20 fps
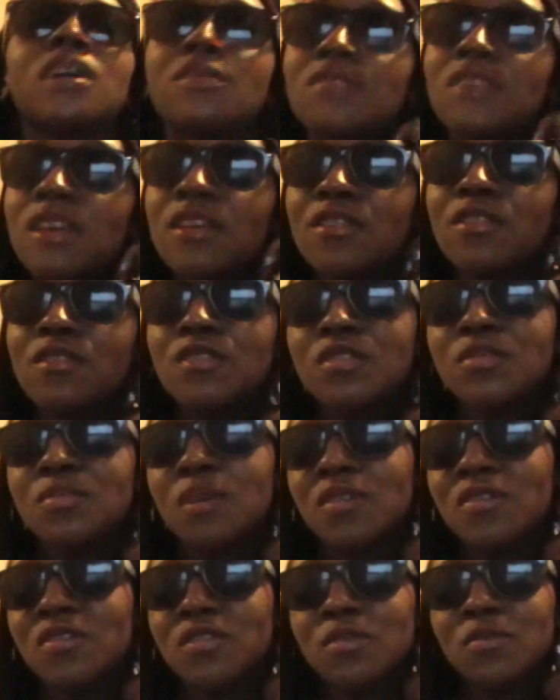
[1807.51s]
I was saying, Thirst
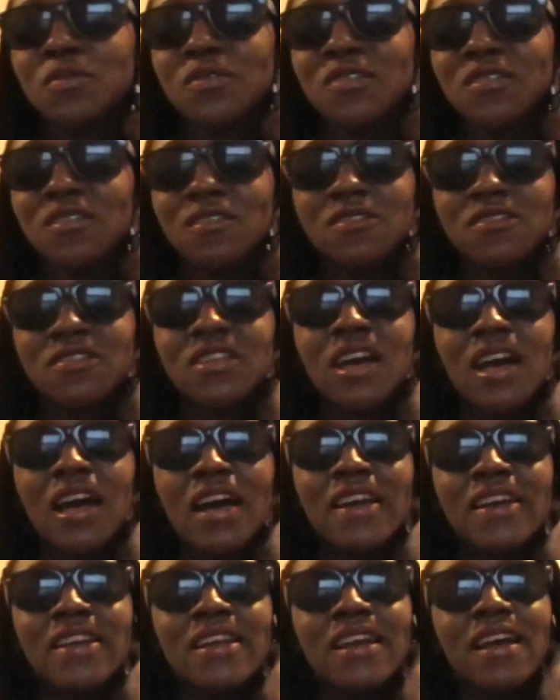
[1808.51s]
Monster was on our
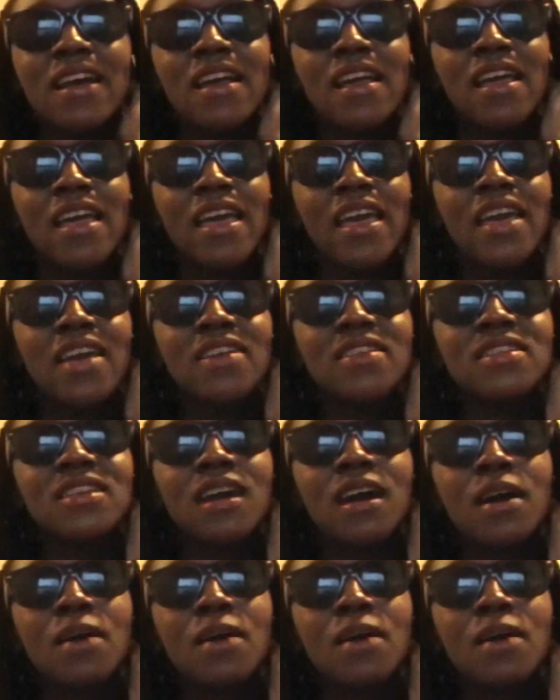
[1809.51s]
side, and